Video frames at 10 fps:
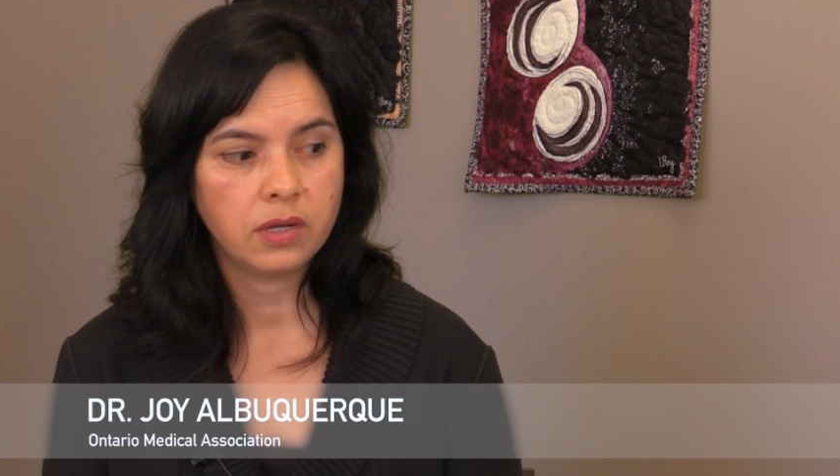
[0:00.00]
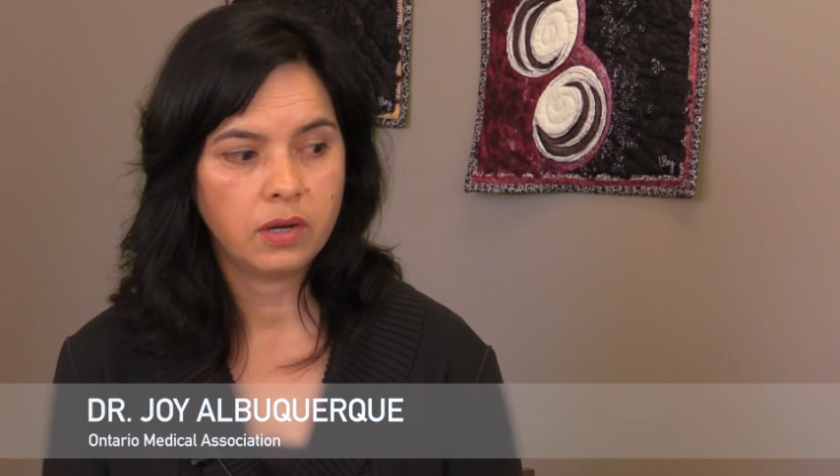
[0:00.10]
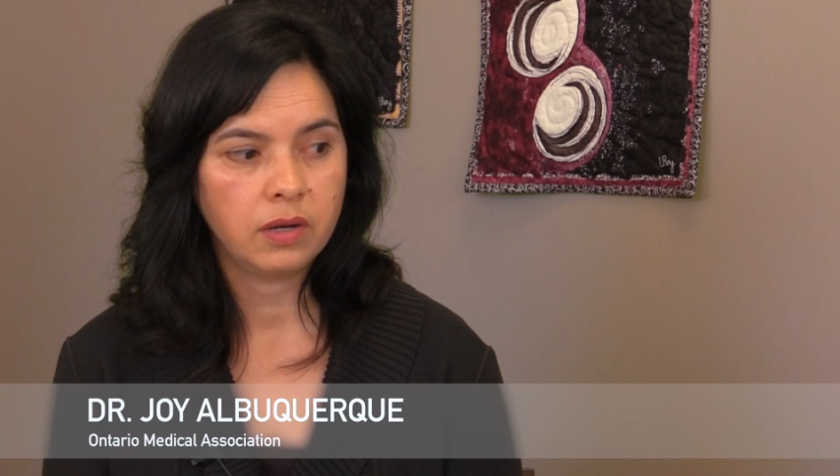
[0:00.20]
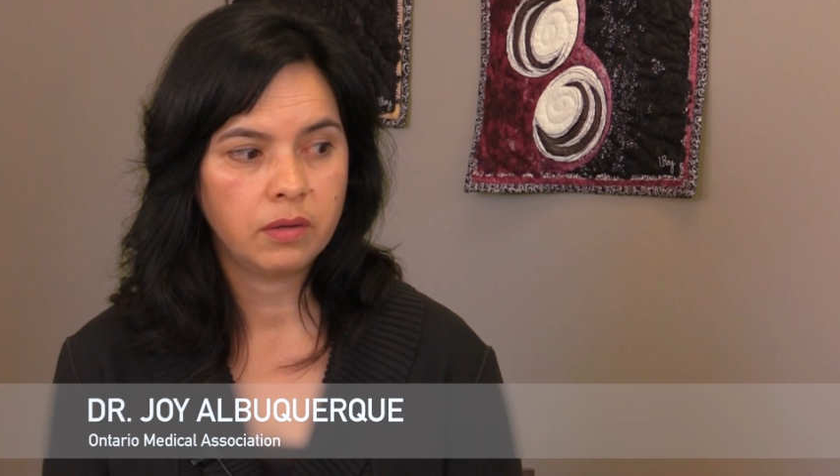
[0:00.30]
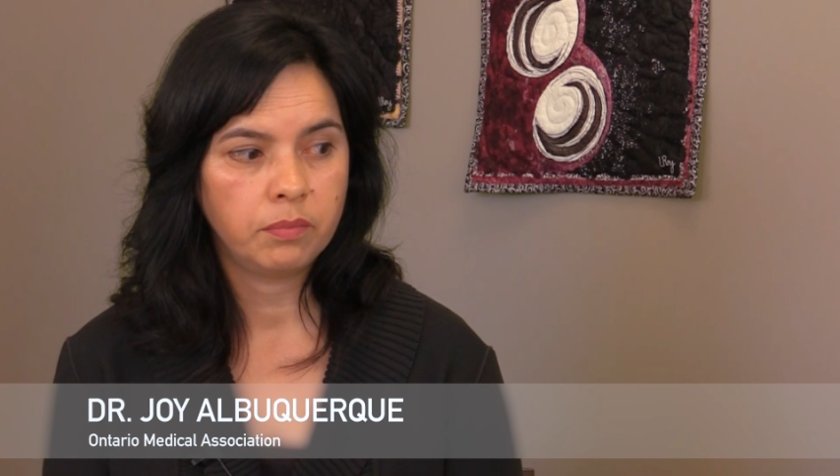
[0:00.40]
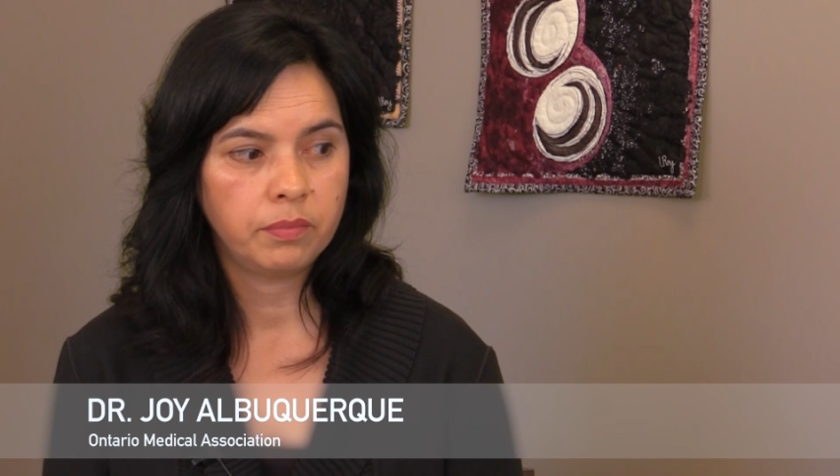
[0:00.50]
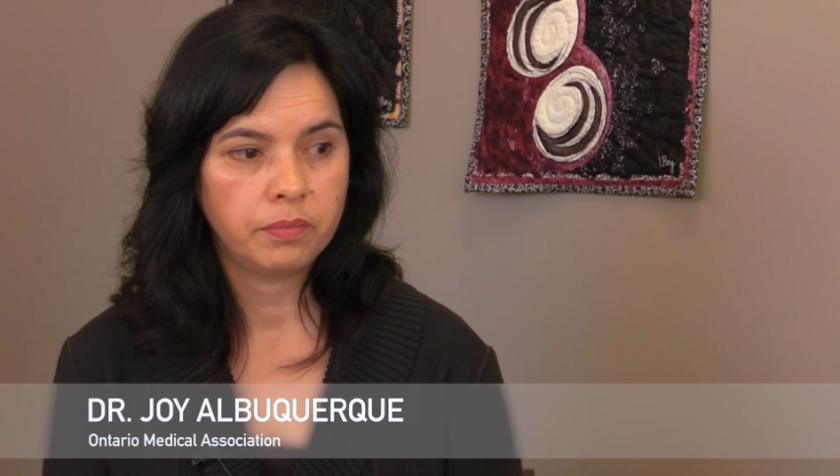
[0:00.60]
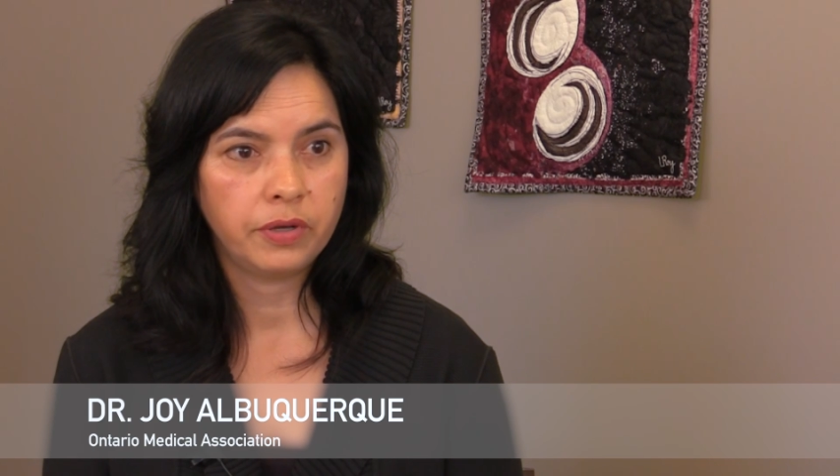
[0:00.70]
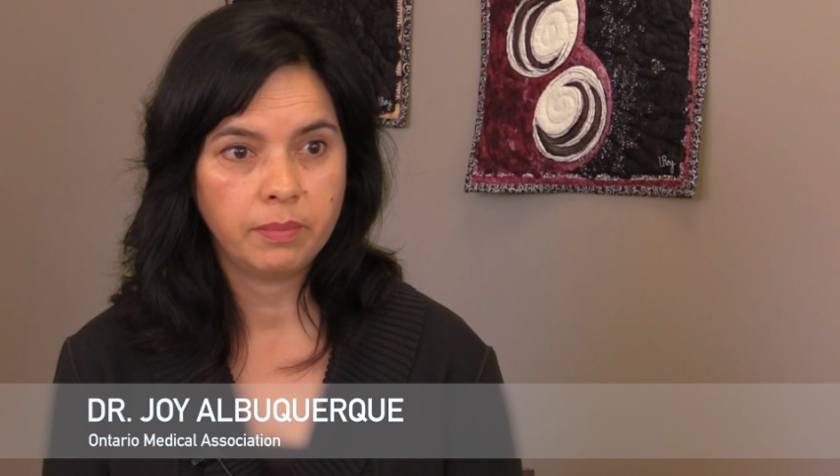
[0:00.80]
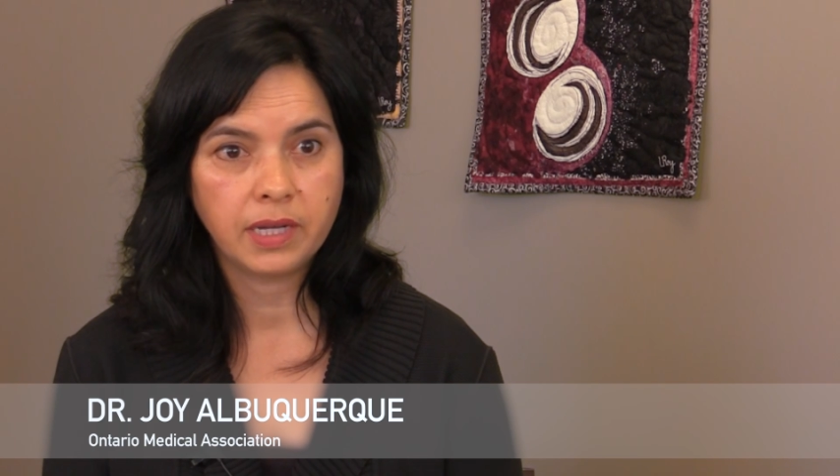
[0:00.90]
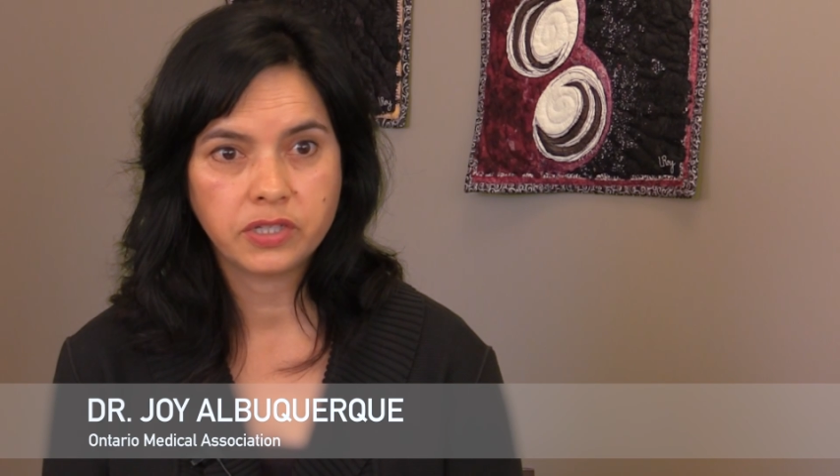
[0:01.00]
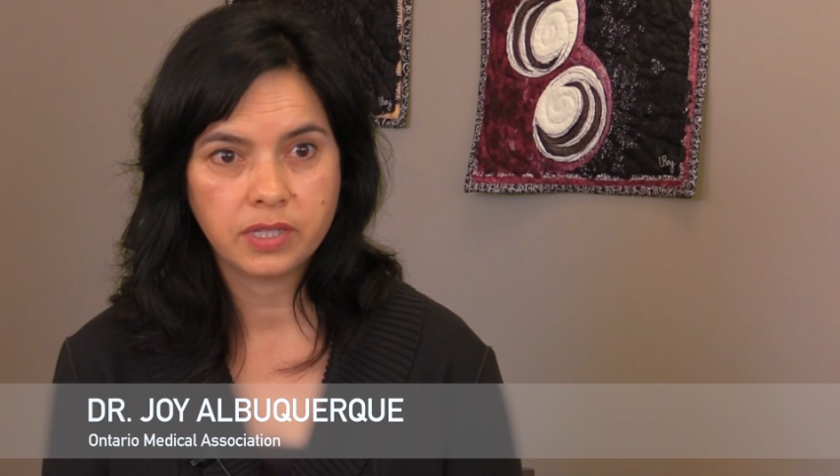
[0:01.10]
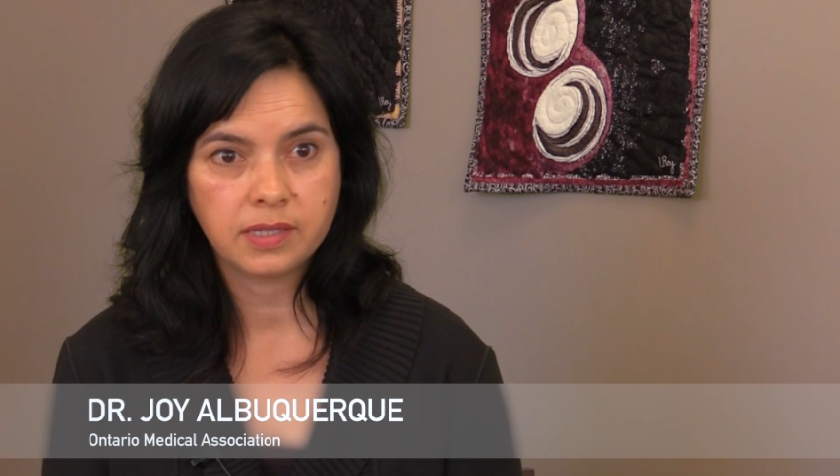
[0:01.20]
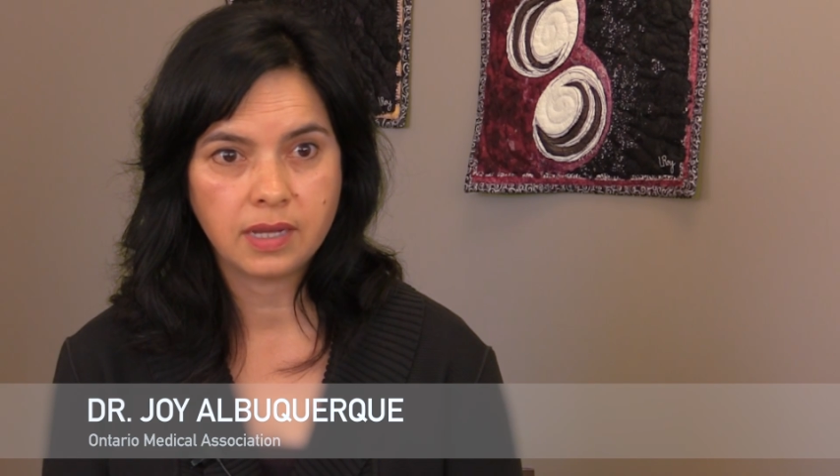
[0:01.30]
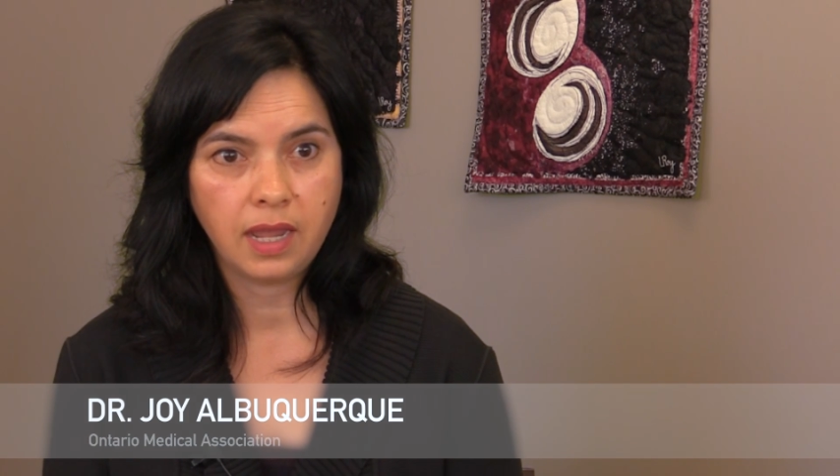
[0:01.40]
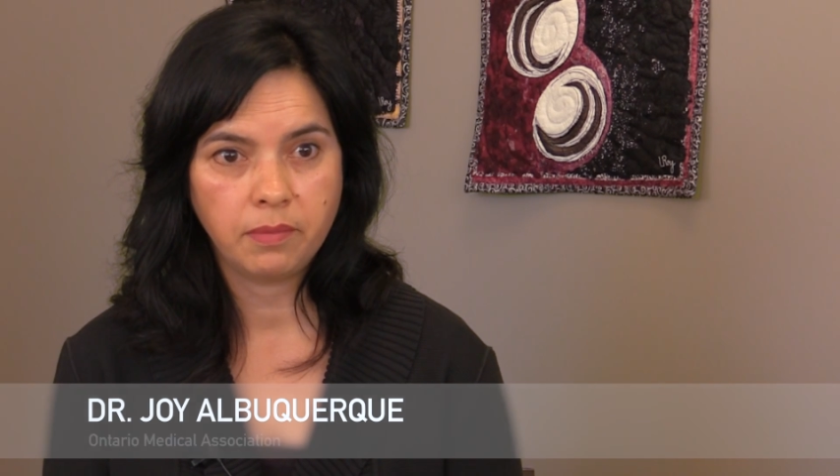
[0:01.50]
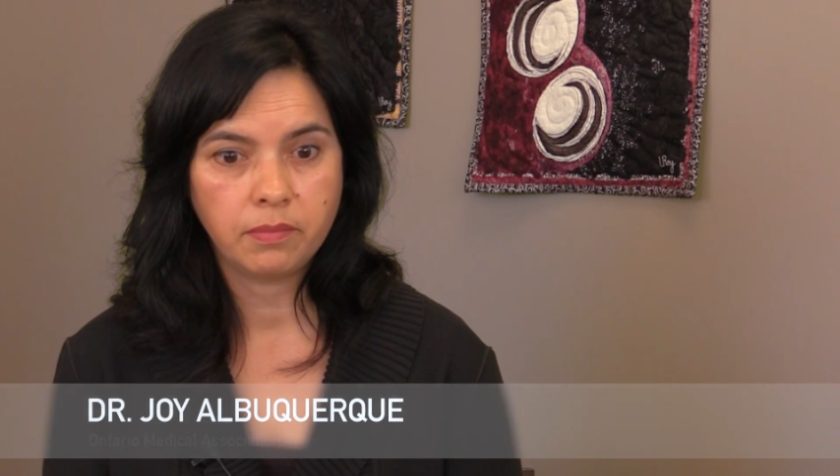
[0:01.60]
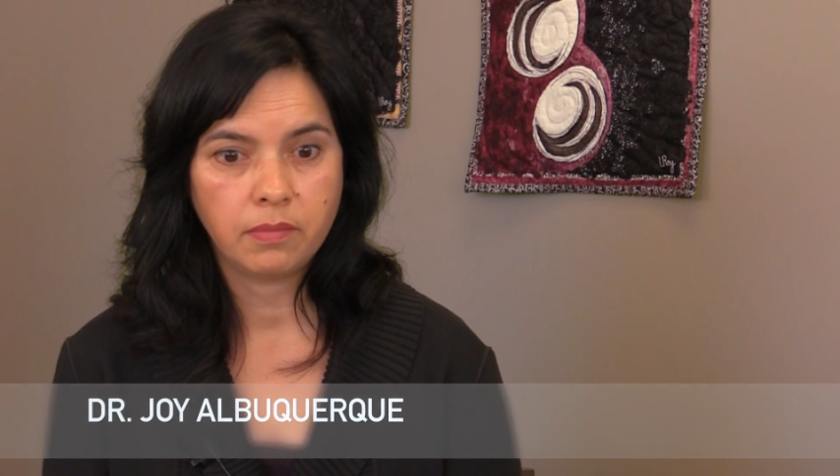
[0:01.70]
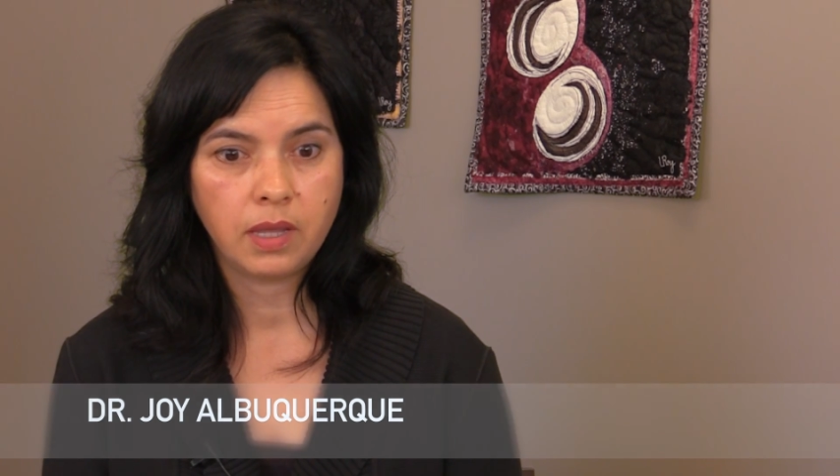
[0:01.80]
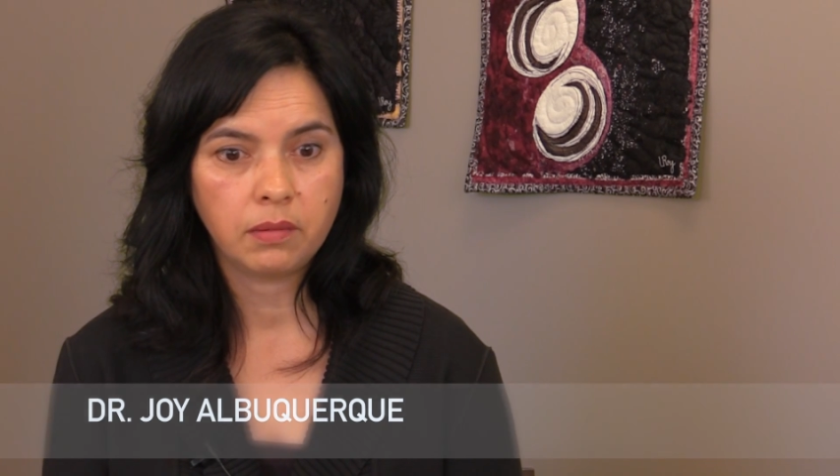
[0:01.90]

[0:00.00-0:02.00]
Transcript: are pretty much the same